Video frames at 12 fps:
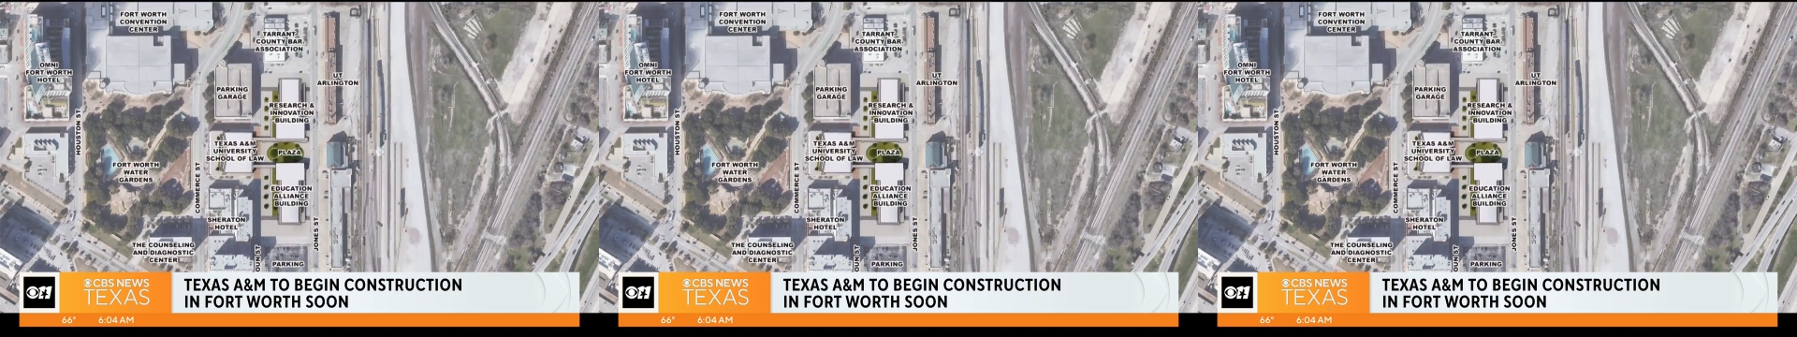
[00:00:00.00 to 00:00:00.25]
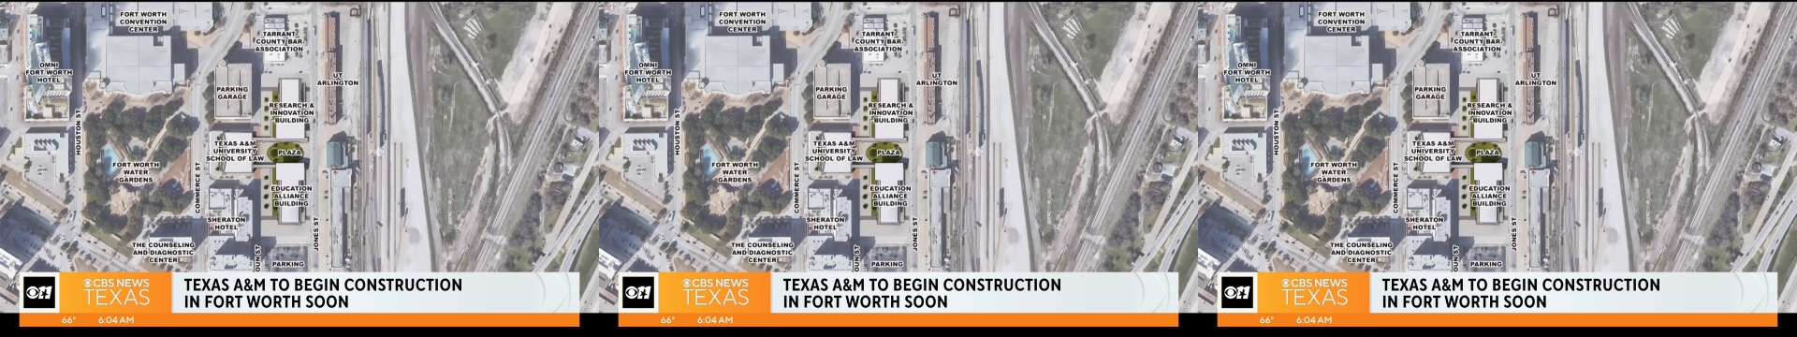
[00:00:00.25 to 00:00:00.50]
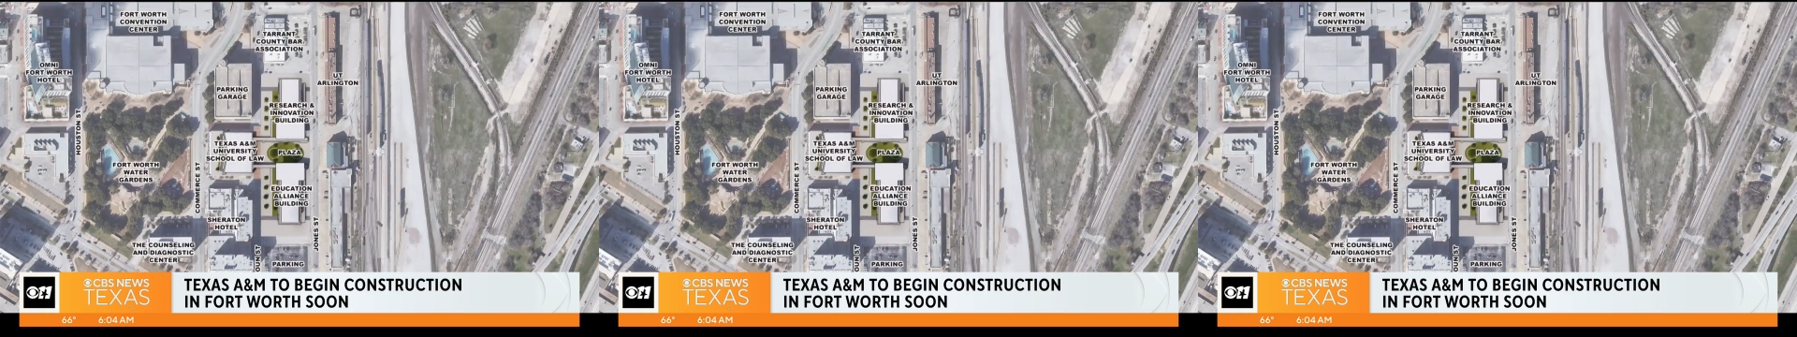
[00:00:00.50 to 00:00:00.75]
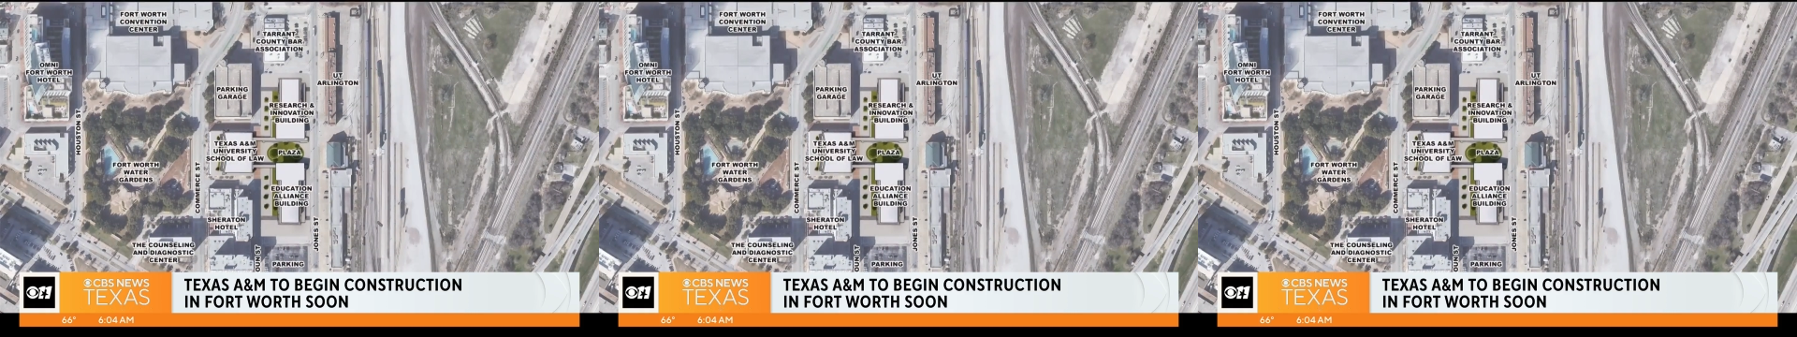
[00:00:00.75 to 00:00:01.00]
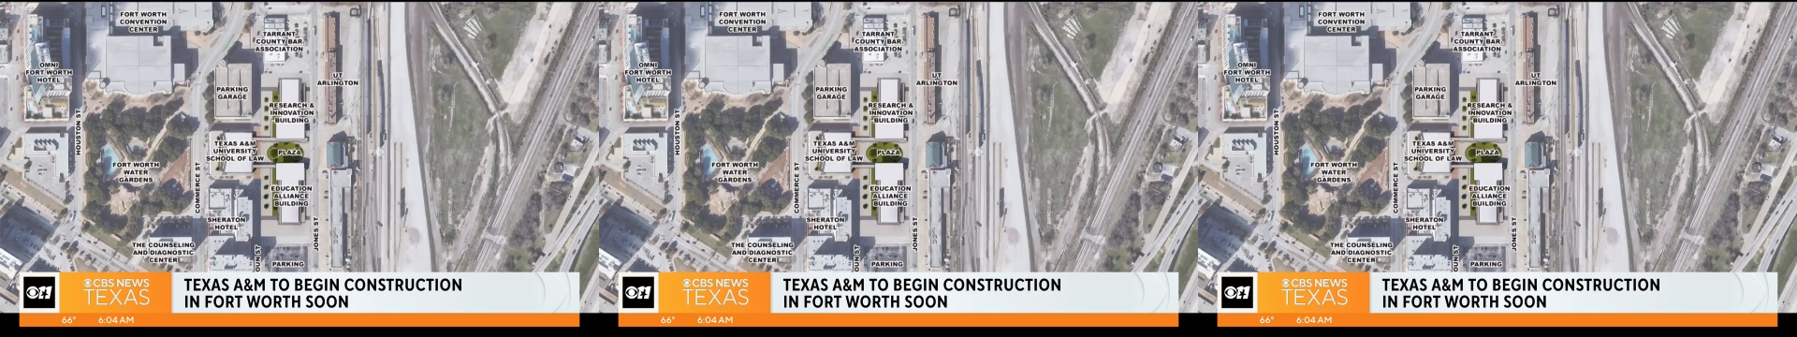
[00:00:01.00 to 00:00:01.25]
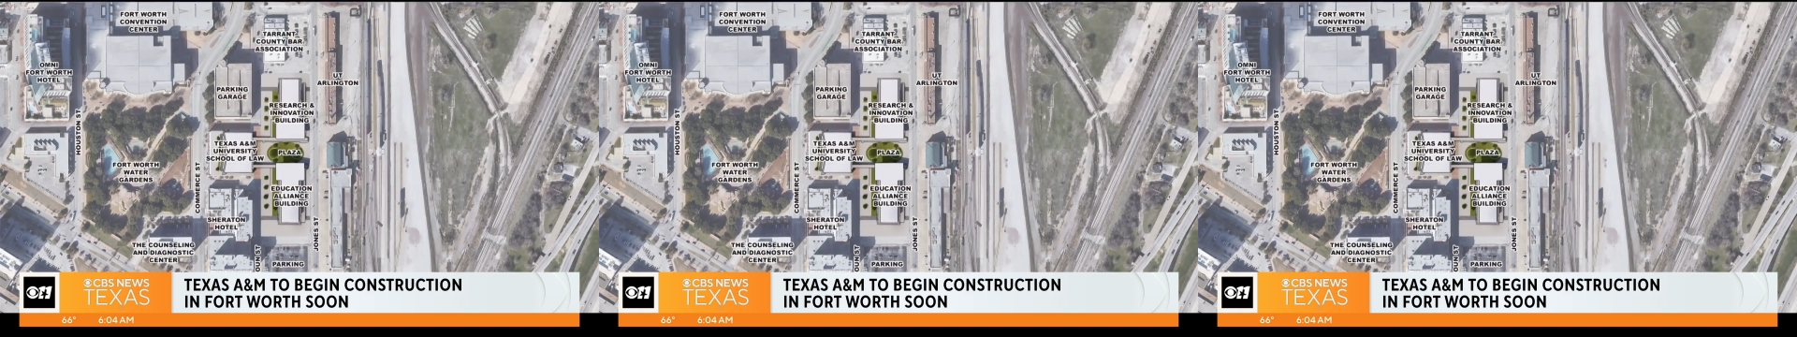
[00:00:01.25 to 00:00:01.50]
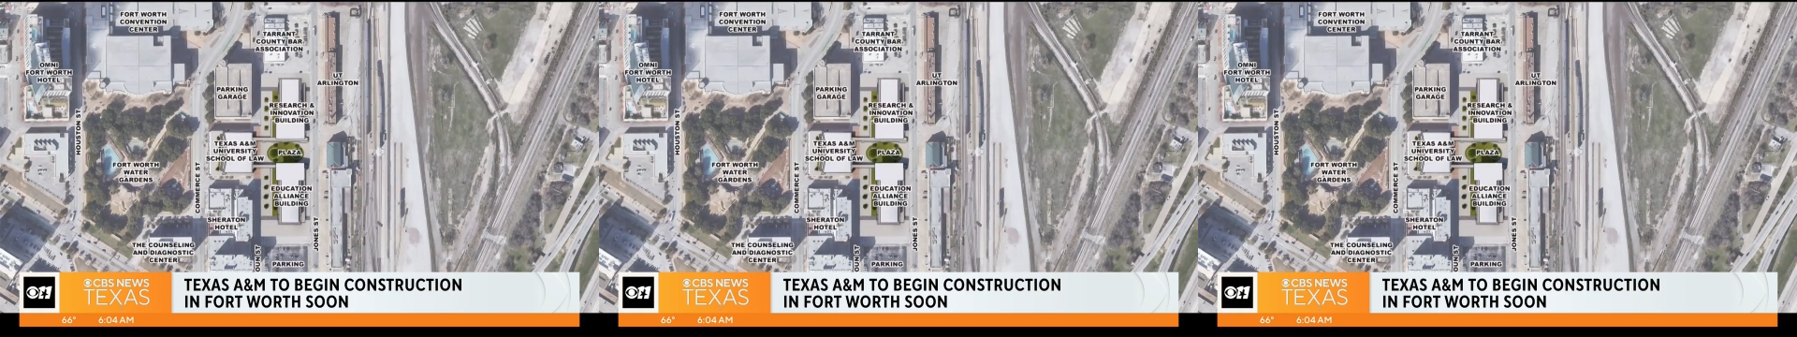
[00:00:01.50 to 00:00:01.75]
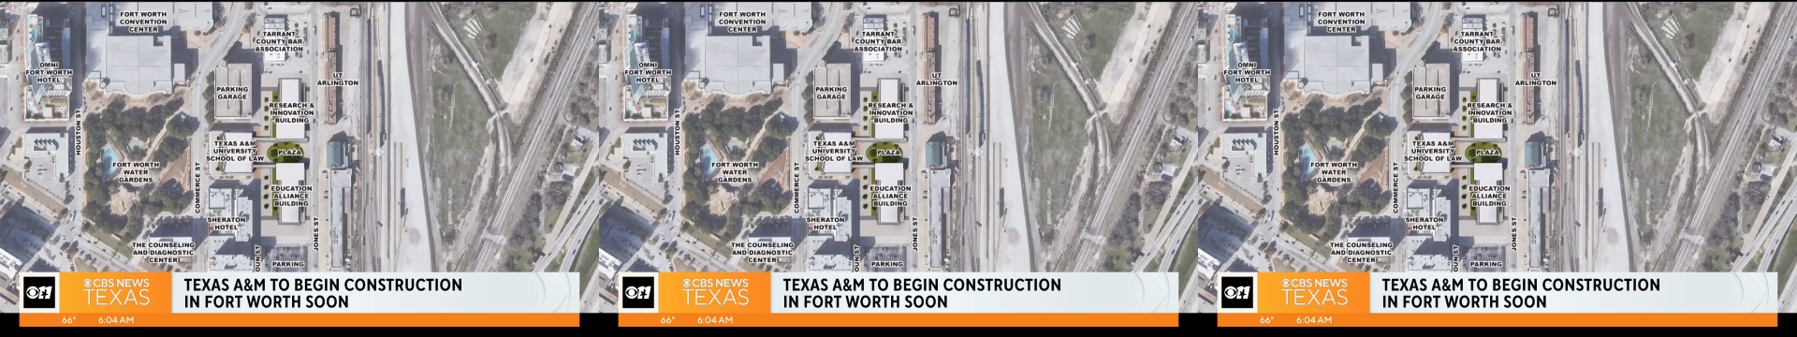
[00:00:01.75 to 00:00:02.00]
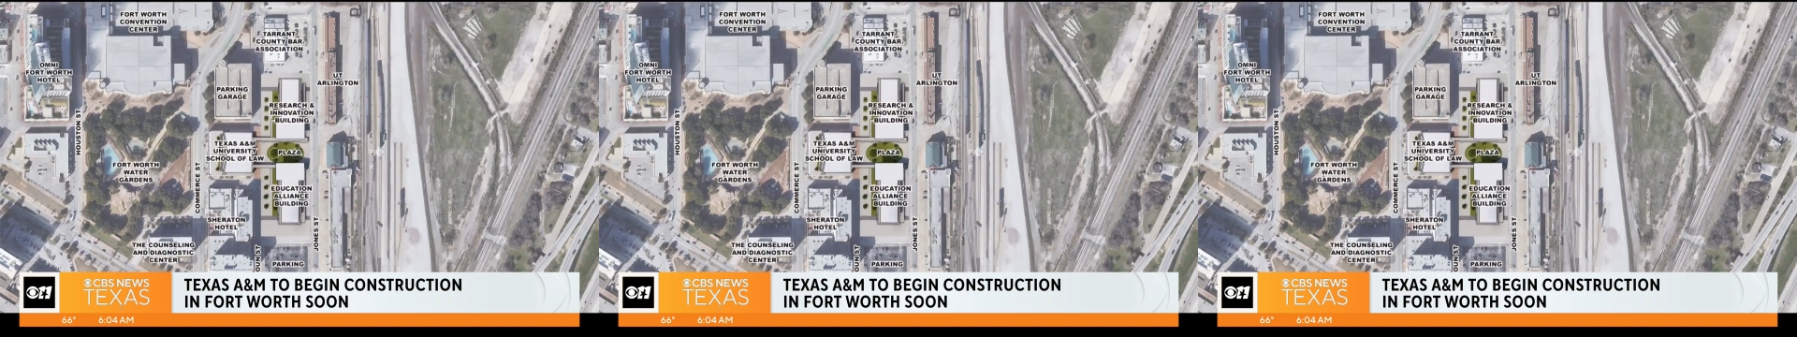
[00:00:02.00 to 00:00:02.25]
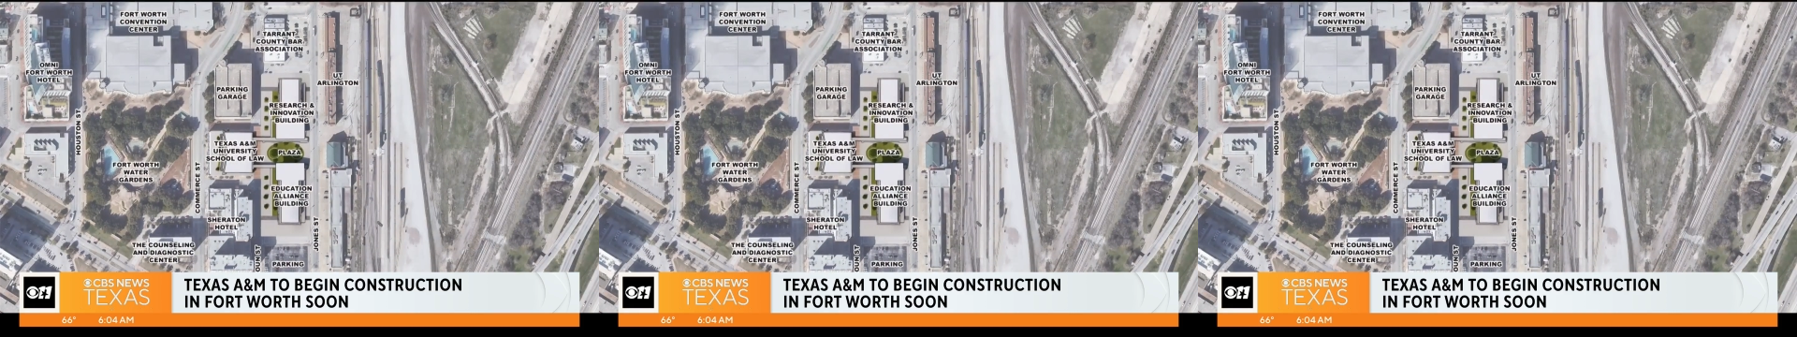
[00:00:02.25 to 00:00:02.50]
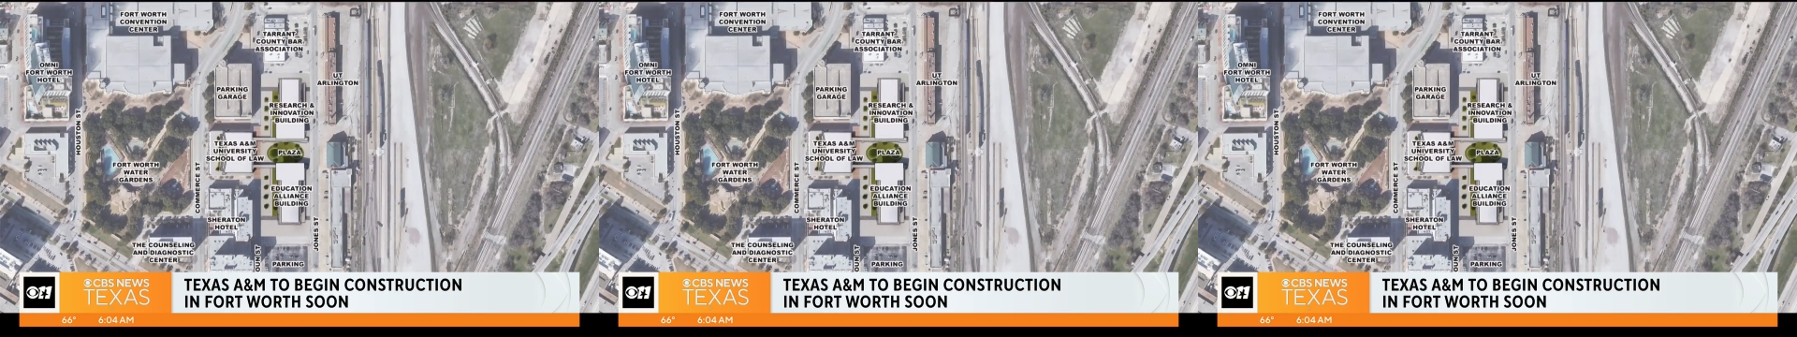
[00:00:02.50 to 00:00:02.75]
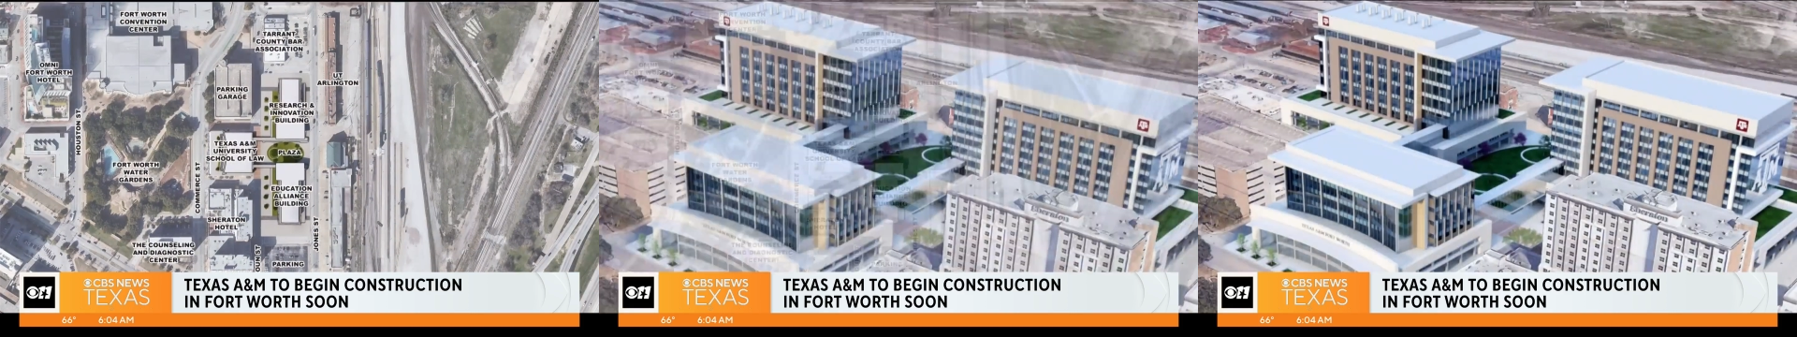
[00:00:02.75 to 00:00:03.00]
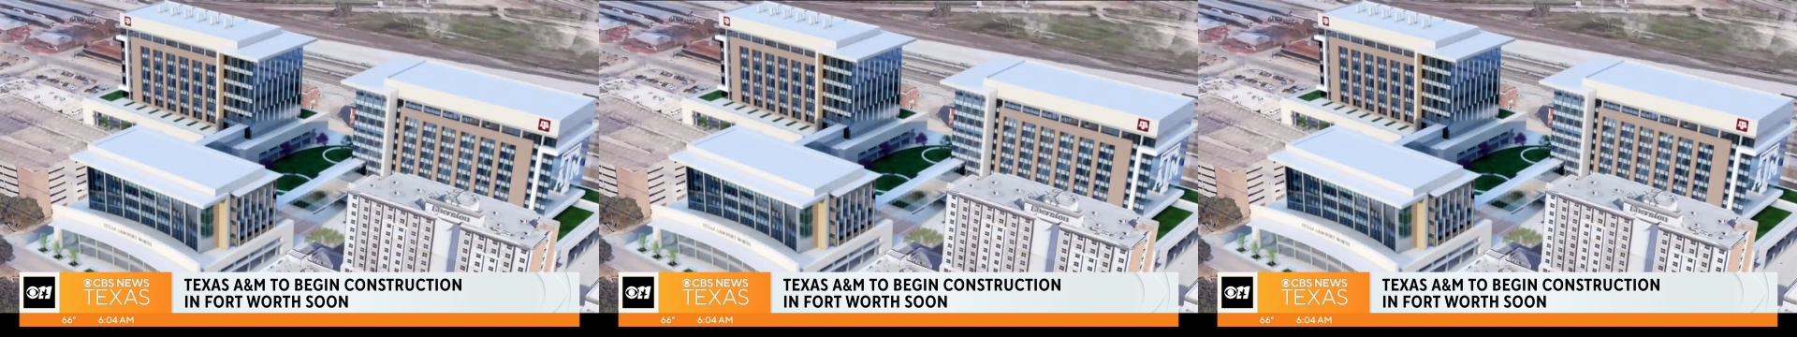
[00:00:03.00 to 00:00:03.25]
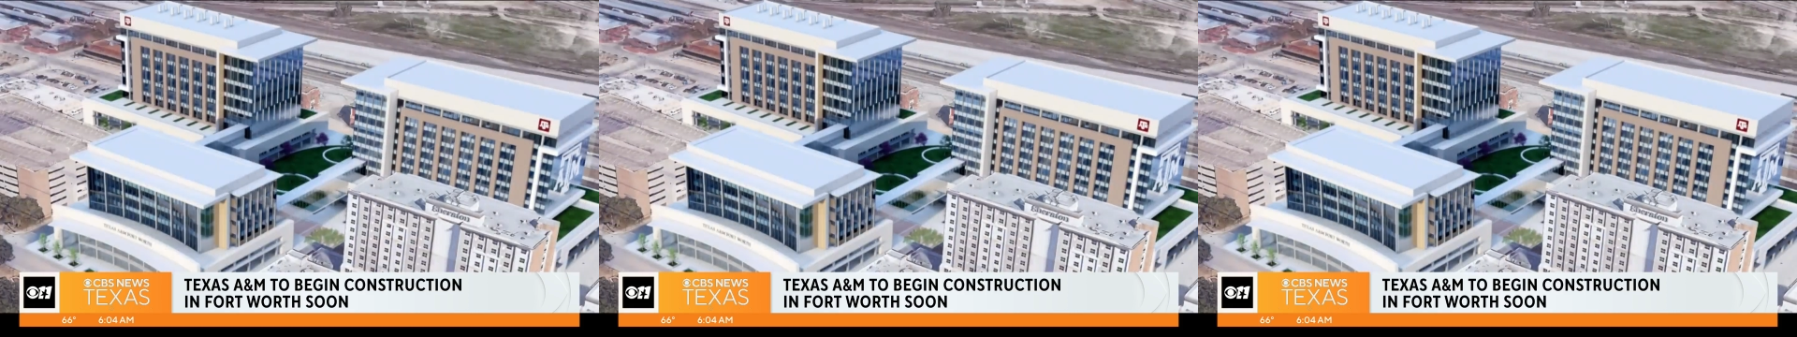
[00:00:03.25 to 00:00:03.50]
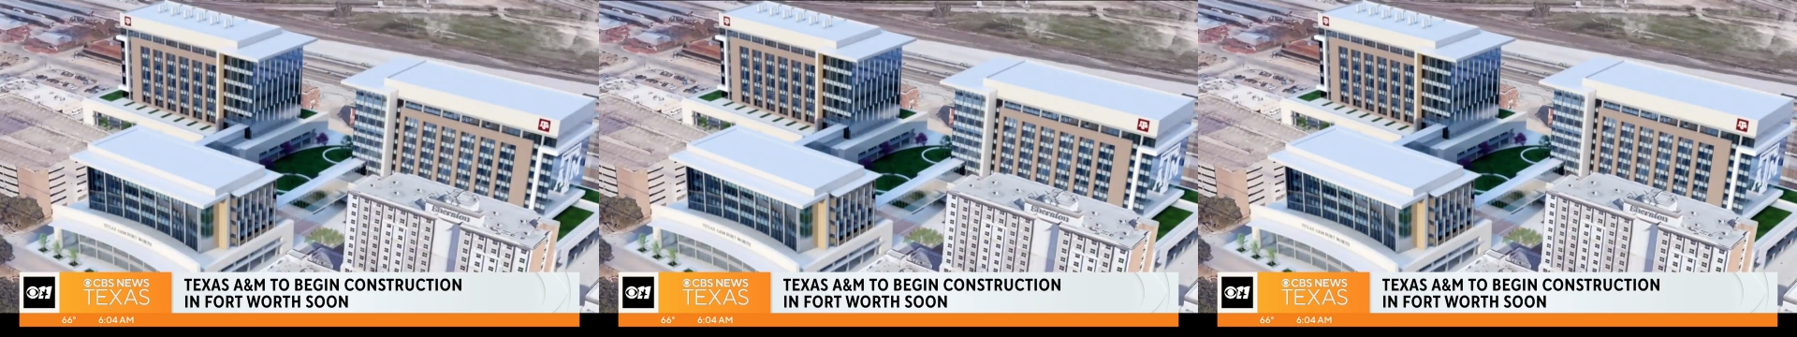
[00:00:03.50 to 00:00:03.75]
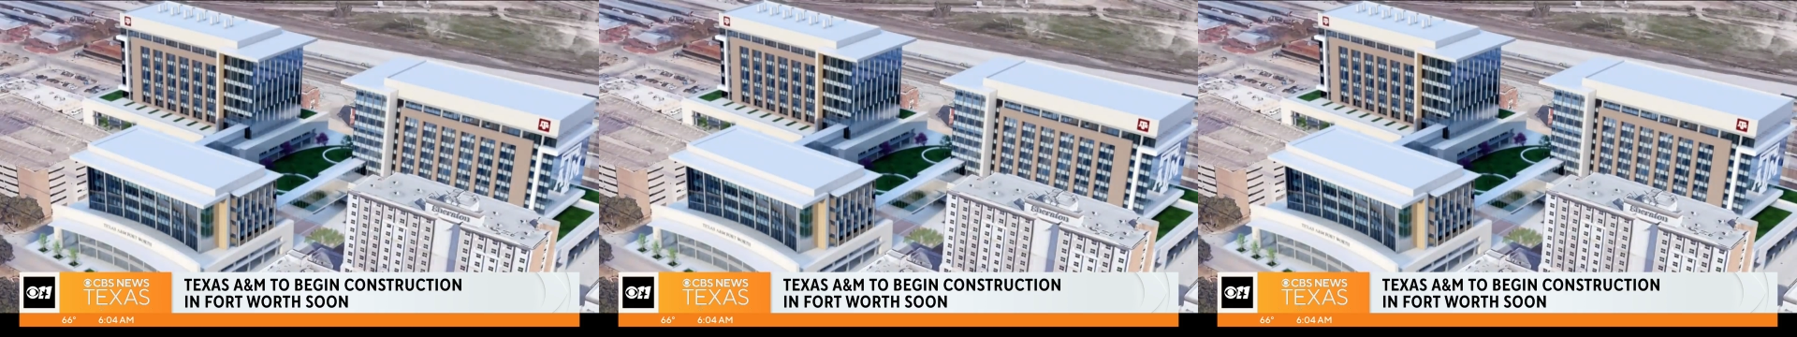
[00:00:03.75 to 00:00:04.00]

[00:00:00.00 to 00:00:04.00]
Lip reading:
(no speaker visible)